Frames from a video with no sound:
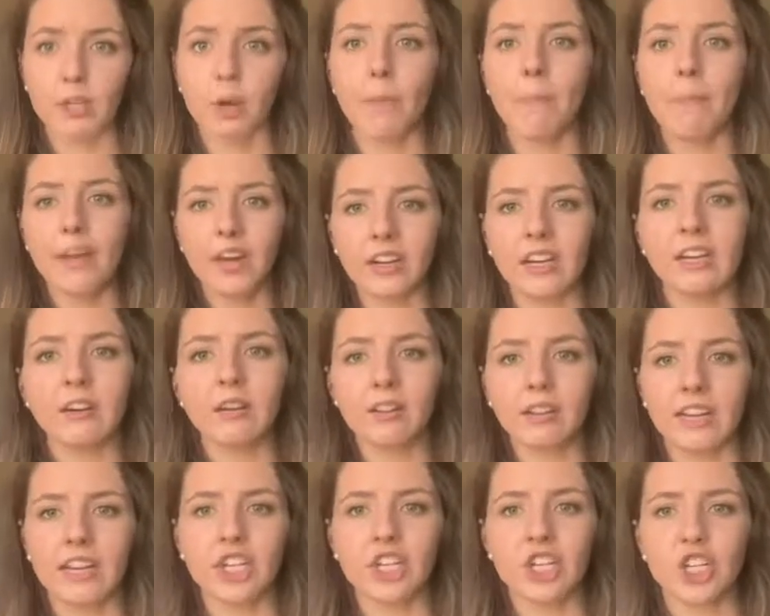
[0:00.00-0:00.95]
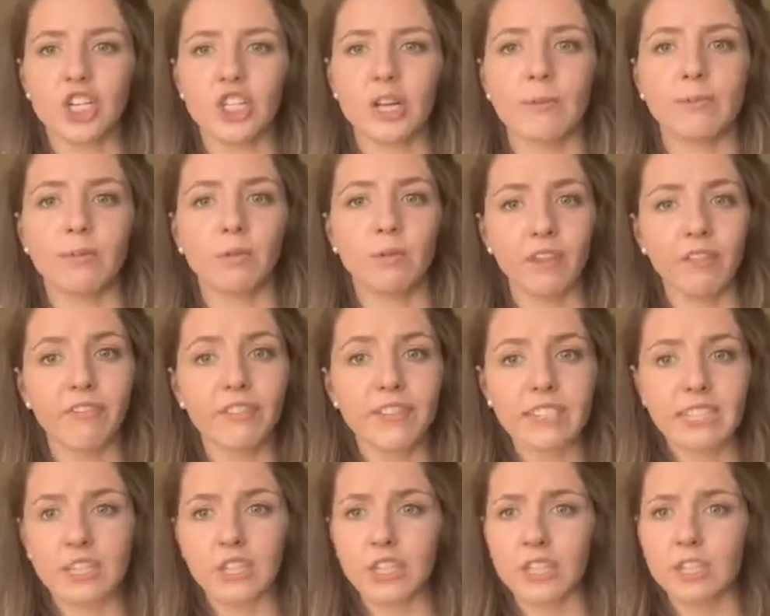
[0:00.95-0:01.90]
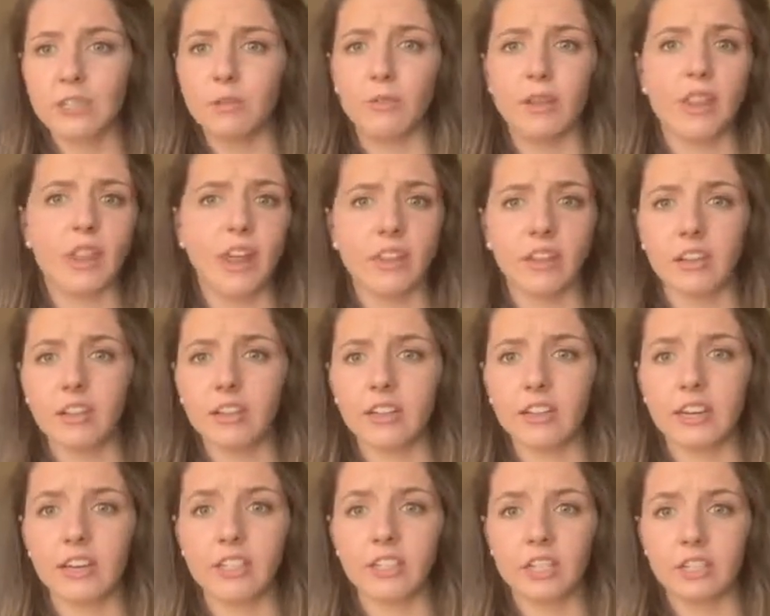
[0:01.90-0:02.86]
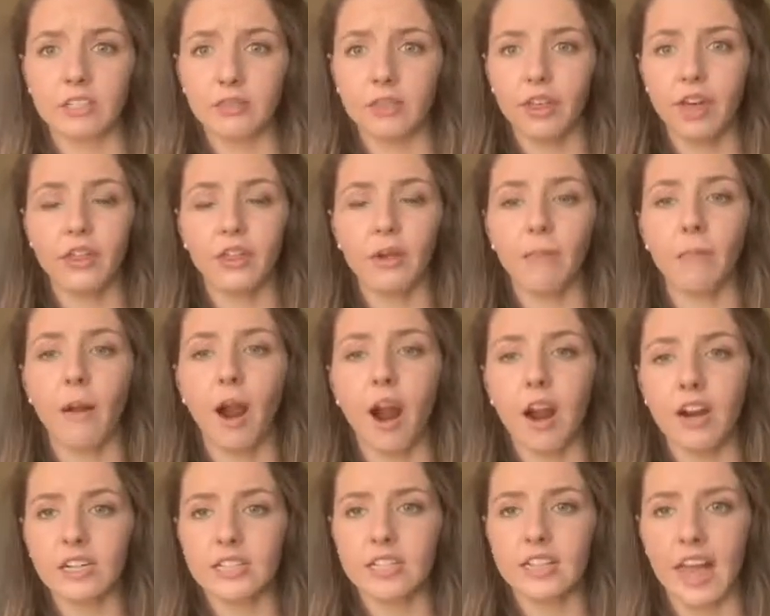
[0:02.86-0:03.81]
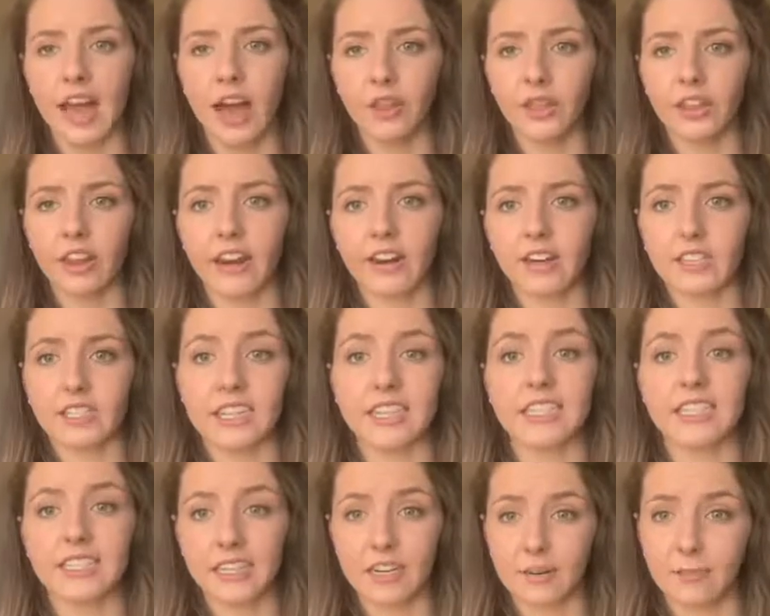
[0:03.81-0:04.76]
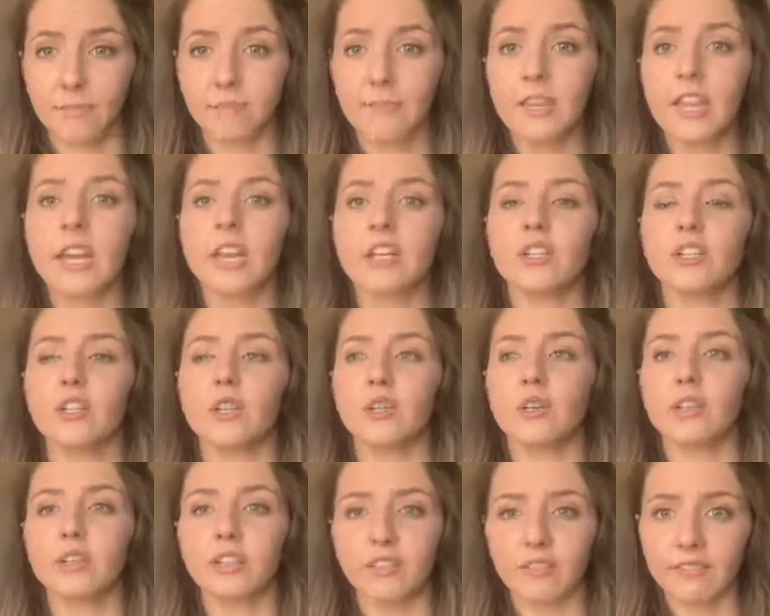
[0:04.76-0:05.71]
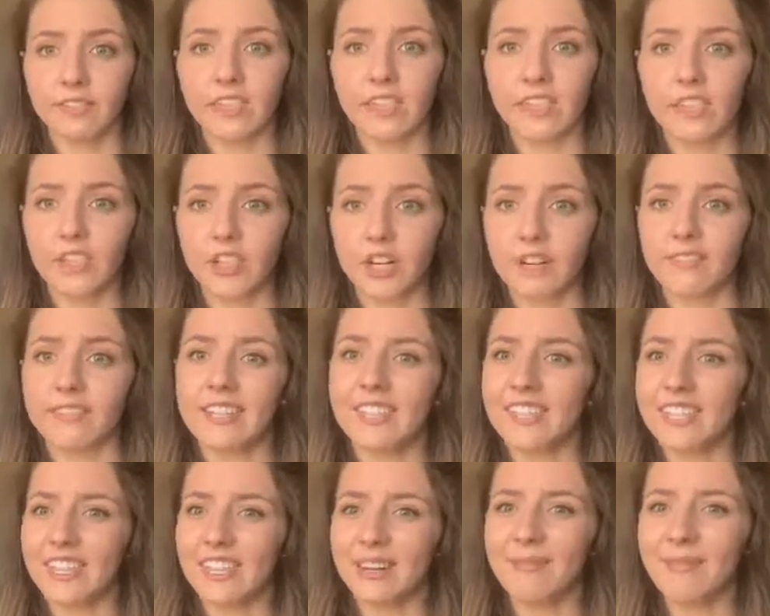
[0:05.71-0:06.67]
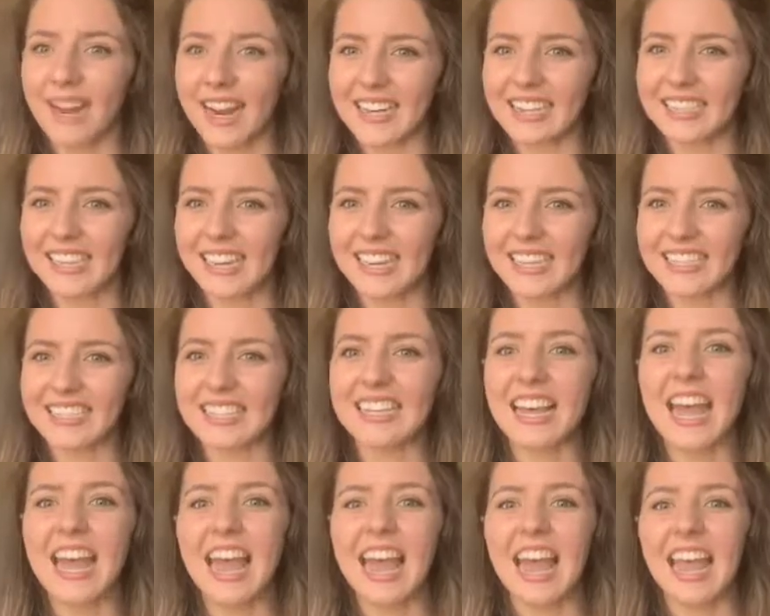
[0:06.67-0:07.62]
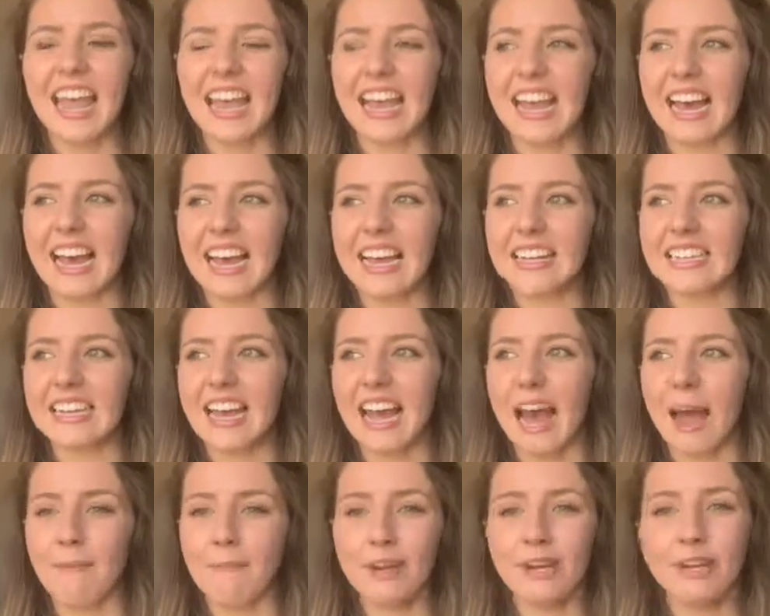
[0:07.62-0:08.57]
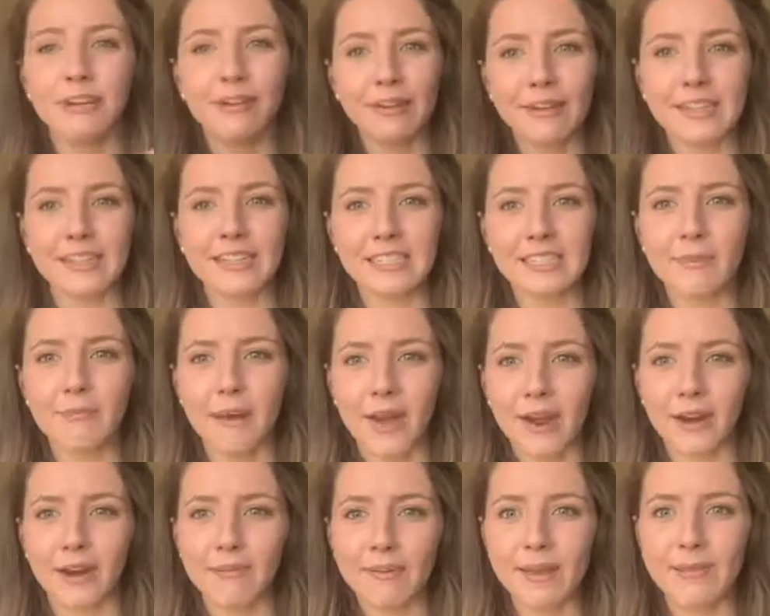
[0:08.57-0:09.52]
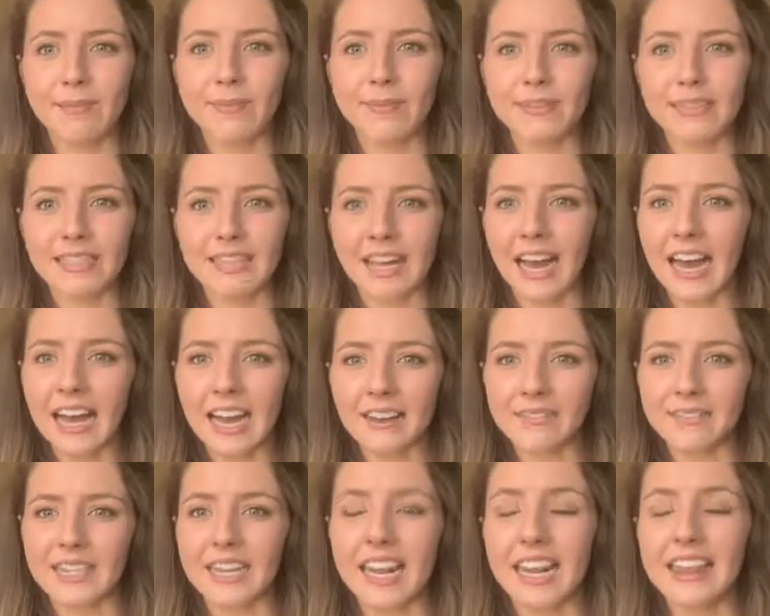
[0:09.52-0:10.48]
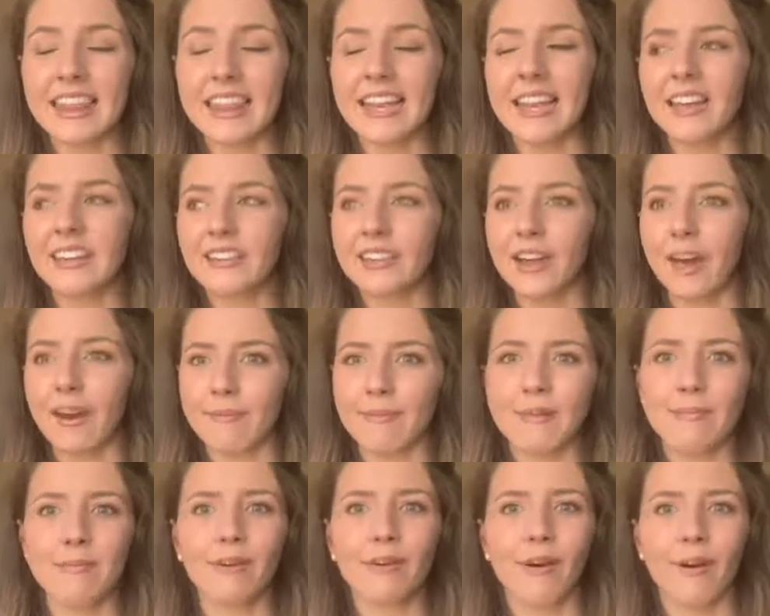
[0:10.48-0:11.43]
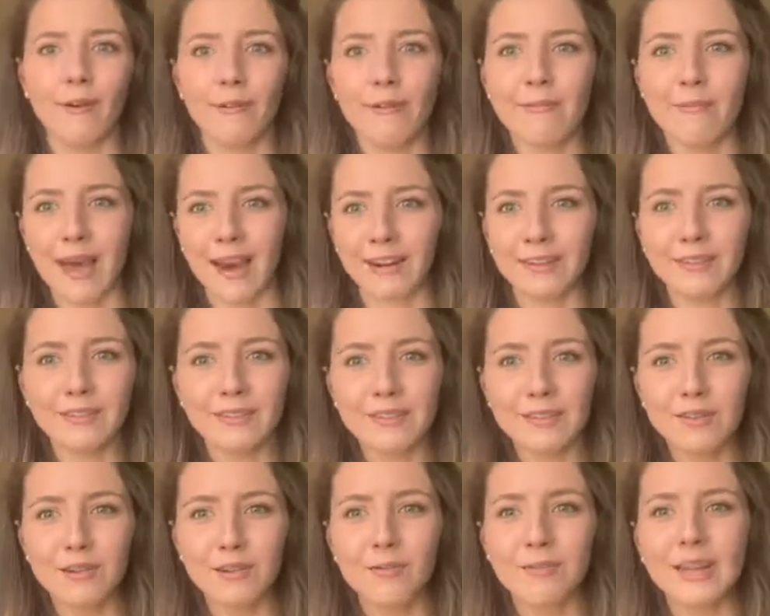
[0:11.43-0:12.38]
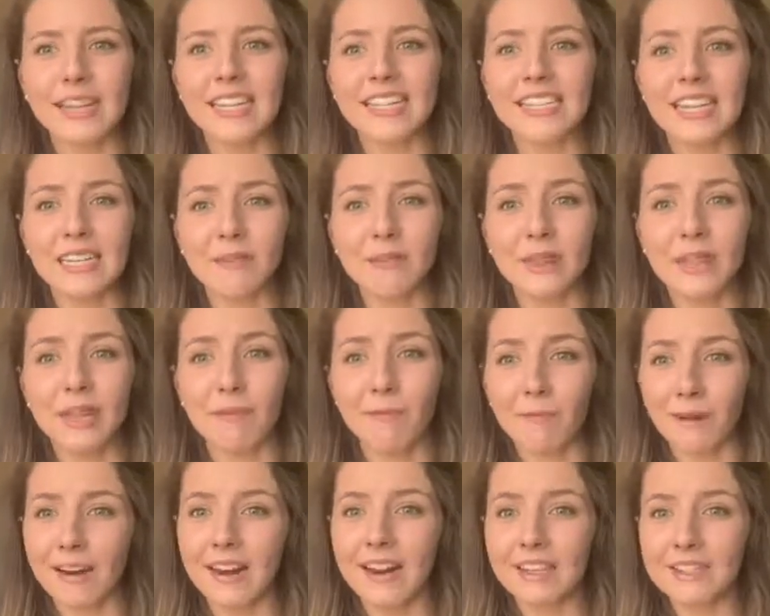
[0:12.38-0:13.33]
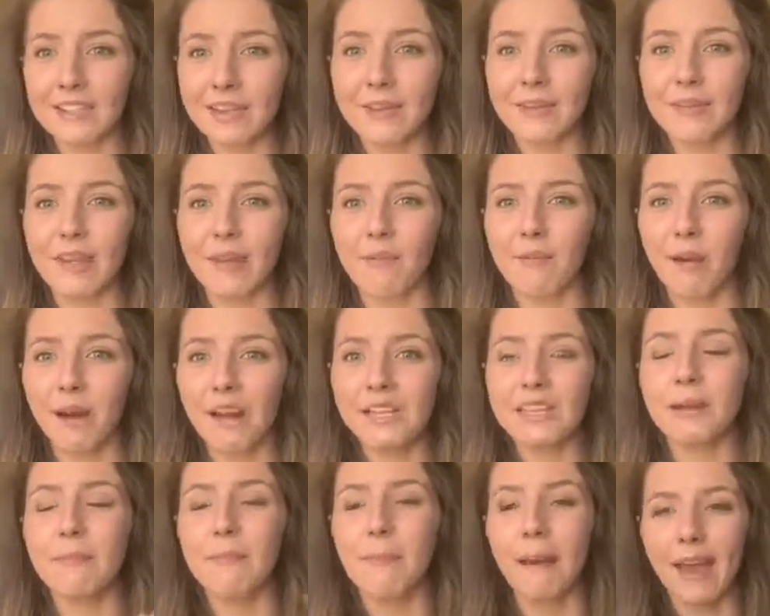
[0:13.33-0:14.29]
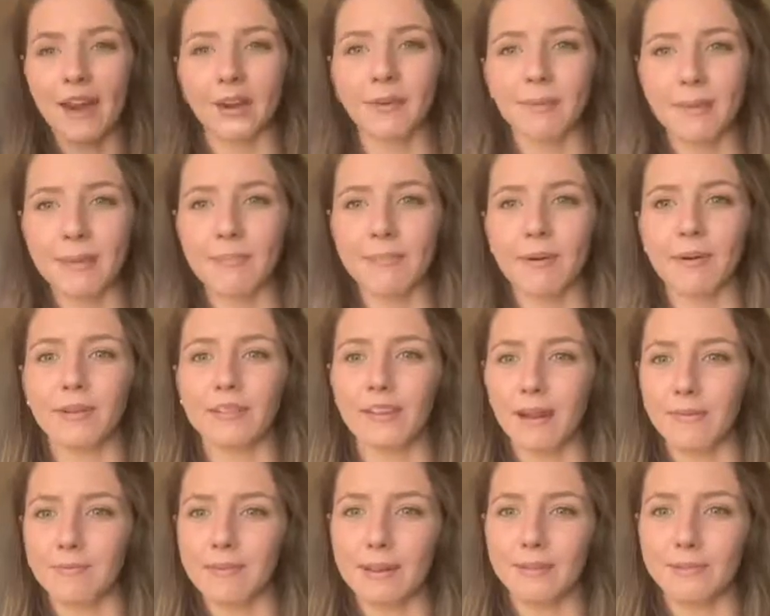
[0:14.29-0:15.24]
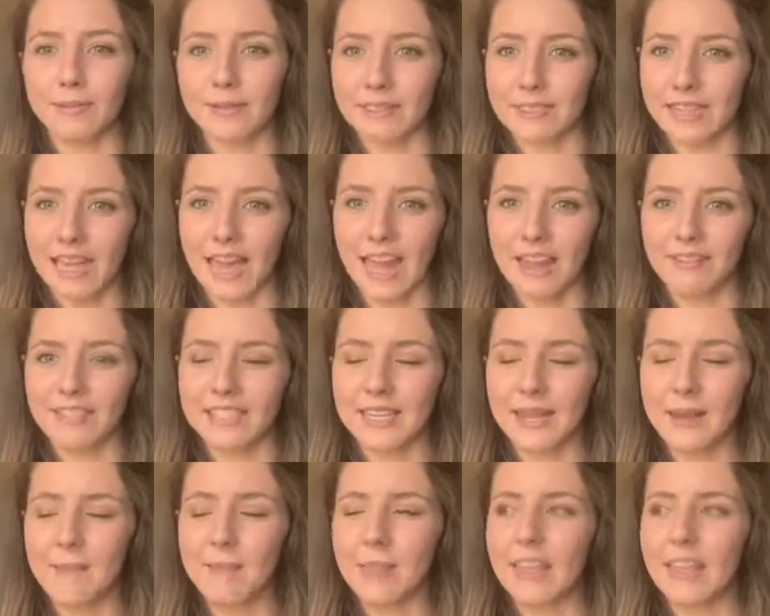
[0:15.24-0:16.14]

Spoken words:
So building relationships with physicians, with other clinicians, with other parts of the healthcare system to deliver your service to your patients. And you're doing this to better people's lives. And I think a lot of people go to medical school because that's what they want to do. They want to better people's lives.